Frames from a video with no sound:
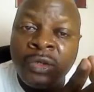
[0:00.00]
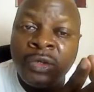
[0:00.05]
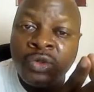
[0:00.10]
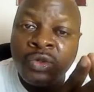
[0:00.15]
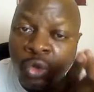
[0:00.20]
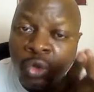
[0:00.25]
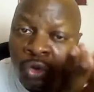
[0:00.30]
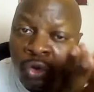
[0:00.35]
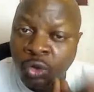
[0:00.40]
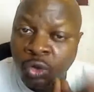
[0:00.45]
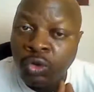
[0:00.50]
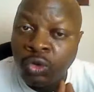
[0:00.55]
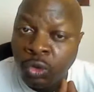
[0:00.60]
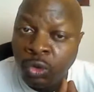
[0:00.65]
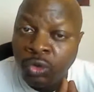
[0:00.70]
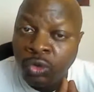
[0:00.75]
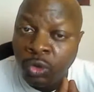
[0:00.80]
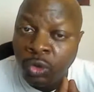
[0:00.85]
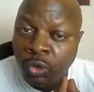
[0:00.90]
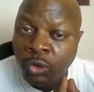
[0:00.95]

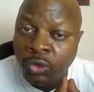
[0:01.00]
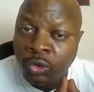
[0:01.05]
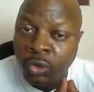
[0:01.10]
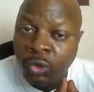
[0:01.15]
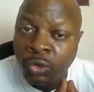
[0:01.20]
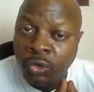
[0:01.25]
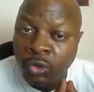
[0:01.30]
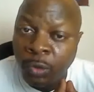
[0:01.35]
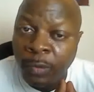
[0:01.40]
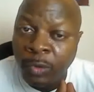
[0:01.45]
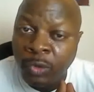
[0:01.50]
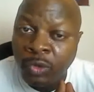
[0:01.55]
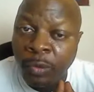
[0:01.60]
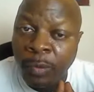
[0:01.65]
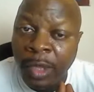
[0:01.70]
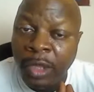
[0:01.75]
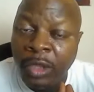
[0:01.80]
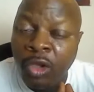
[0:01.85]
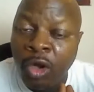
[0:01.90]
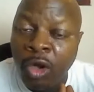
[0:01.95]
to
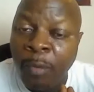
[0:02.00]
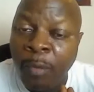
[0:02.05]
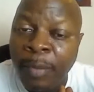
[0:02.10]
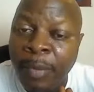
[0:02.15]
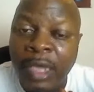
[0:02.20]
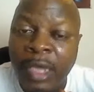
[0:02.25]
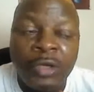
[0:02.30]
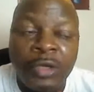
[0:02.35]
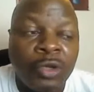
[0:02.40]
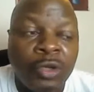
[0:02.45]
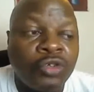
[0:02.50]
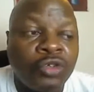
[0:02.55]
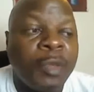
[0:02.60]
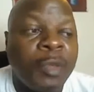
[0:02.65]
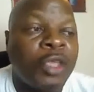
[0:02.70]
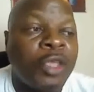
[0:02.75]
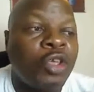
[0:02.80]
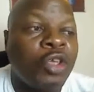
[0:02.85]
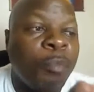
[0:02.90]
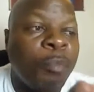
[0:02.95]
make your bid or to
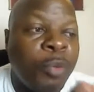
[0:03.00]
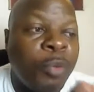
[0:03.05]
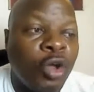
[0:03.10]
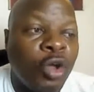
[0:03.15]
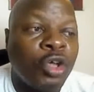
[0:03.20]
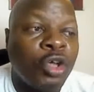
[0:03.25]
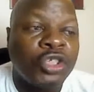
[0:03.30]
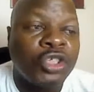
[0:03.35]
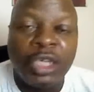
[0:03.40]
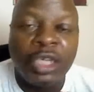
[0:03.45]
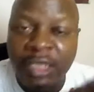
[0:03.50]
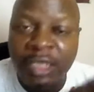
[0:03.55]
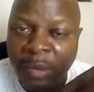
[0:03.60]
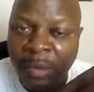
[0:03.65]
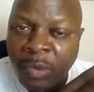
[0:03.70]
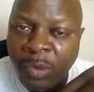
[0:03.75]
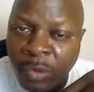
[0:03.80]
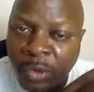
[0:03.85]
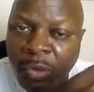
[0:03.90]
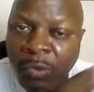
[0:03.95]
make your purchase,
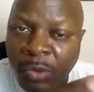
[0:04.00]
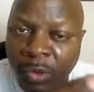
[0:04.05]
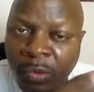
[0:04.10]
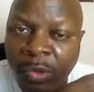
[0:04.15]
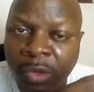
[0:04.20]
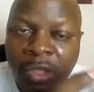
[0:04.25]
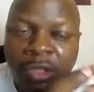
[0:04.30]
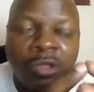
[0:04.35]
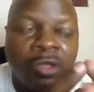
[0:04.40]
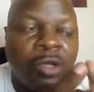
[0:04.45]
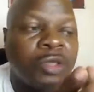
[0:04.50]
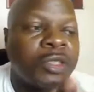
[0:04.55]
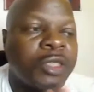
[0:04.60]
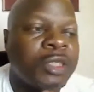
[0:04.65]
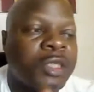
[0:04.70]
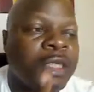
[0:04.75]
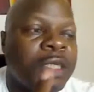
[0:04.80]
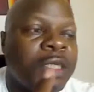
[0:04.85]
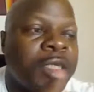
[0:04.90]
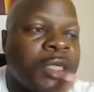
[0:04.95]
and we will discuss
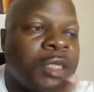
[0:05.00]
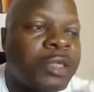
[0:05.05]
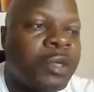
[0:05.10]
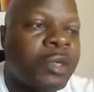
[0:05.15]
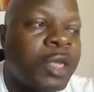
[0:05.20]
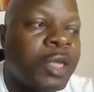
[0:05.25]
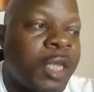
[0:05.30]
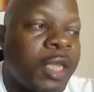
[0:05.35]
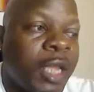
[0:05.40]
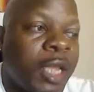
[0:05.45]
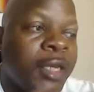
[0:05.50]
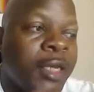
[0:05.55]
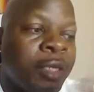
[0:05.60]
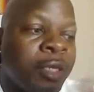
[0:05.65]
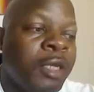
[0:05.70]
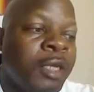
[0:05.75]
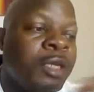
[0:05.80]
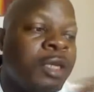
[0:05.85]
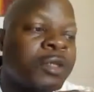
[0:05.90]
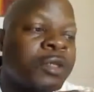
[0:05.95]
it in detail again.
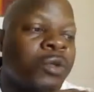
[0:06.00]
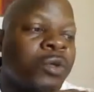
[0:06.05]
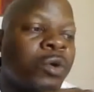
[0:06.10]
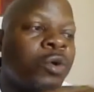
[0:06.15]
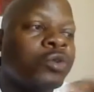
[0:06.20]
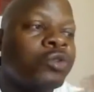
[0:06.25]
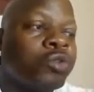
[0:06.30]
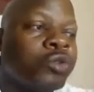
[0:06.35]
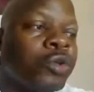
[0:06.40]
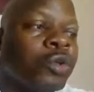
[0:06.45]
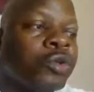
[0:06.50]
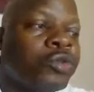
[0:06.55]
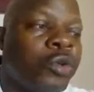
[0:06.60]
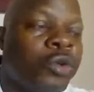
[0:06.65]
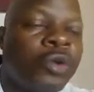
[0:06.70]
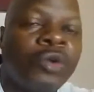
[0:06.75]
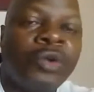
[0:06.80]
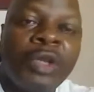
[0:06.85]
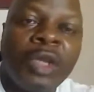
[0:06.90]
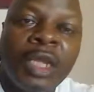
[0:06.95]
So
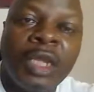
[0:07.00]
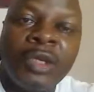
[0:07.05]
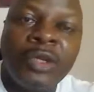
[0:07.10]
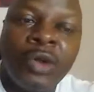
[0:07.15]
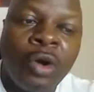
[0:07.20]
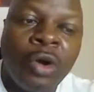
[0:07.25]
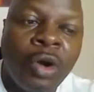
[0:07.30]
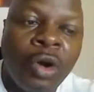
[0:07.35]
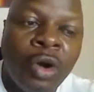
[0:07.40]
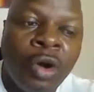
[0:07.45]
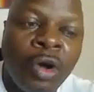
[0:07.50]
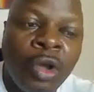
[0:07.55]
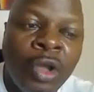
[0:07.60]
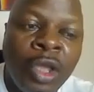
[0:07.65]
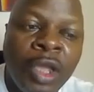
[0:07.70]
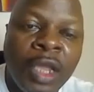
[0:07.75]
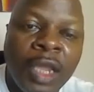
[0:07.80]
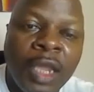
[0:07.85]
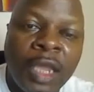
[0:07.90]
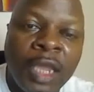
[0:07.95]
you'd need your
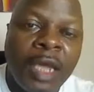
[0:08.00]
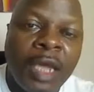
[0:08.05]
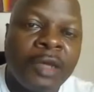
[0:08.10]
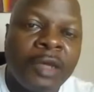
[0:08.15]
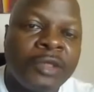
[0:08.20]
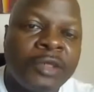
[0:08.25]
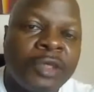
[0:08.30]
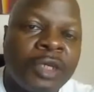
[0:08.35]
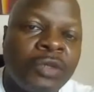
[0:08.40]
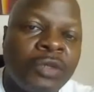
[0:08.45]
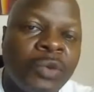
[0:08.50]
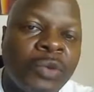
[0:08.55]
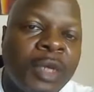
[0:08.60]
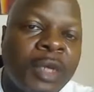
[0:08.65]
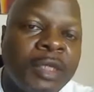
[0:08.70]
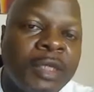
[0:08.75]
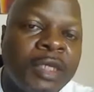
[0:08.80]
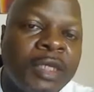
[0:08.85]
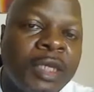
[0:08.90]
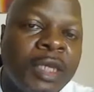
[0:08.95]

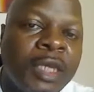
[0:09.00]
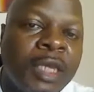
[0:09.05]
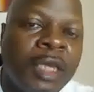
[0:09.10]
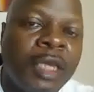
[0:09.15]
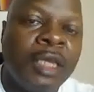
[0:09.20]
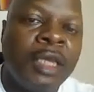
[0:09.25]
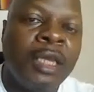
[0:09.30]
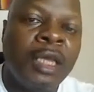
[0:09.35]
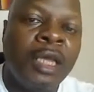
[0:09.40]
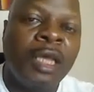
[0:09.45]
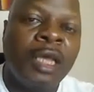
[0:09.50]
ERC20